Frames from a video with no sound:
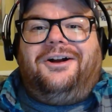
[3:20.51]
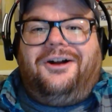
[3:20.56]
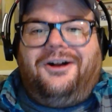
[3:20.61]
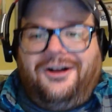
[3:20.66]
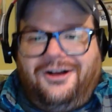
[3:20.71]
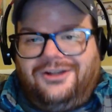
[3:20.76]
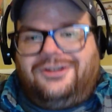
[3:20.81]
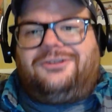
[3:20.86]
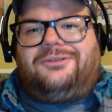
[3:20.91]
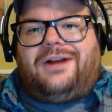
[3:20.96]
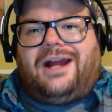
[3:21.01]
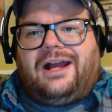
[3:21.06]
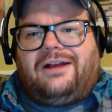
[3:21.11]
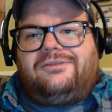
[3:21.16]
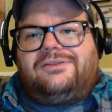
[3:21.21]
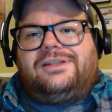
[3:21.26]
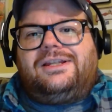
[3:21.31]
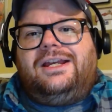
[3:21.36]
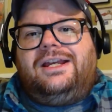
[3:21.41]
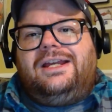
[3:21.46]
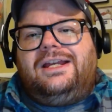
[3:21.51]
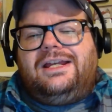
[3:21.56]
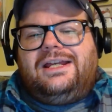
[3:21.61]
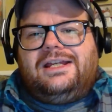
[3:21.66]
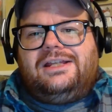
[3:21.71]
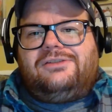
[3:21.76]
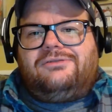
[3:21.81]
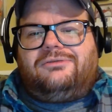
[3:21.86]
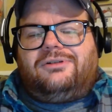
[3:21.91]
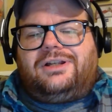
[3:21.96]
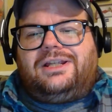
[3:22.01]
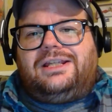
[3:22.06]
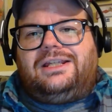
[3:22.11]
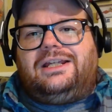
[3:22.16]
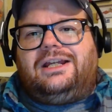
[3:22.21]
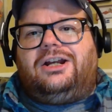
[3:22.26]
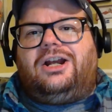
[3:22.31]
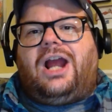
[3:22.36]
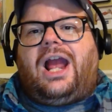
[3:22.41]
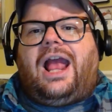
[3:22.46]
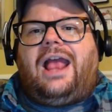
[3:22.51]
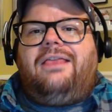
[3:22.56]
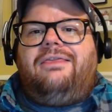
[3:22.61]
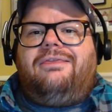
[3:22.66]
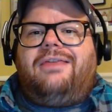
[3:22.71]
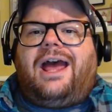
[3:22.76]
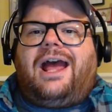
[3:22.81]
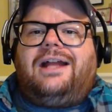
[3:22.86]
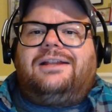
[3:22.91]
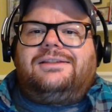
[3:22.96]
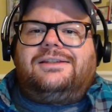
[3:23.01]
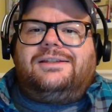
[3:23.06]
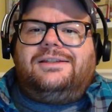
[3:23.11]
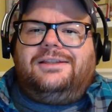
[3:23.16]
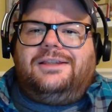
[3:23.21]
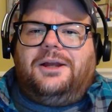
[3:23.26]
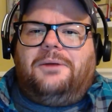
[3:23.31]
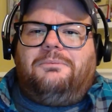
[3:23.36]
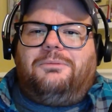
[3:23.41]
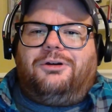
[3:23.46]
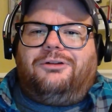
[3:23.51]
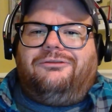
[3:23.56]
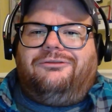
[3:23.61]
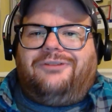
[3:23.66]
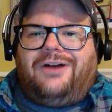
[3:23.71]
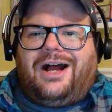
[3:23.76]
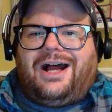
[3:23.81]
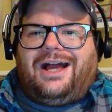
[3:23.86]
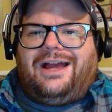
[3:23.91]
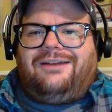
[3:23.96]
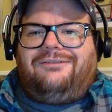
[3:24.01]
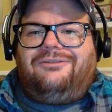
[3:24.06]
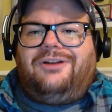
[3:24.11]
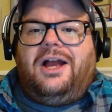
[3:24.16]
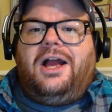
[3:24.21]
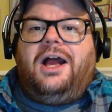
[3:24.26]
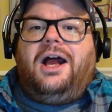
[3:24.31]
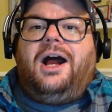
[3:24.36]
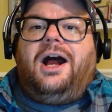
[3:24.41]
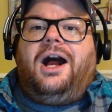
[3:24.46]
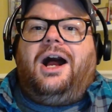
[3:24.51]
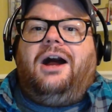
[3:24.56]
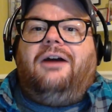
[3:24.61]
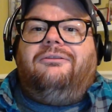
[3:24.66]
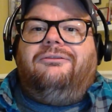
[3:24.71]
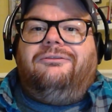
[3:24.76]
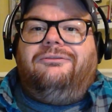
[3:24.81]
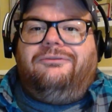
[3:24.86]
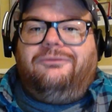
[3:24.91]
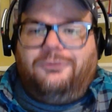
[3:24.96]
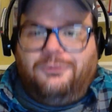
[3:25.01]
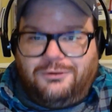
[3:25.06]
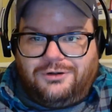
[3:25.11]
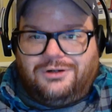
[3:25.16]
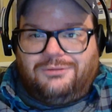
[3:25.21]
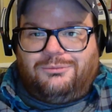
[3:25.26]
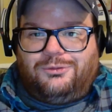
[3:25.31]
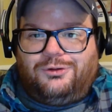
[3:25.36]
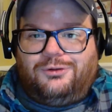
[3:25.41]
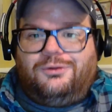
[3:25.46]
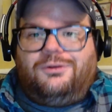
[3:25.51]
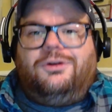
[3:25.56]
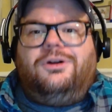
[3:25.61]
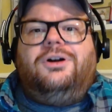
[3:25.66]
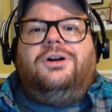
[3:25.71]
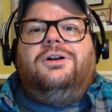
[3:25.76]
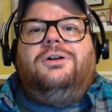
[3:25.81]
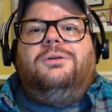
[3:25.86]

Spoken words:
autographs his rookie year, and that's number 5, affordable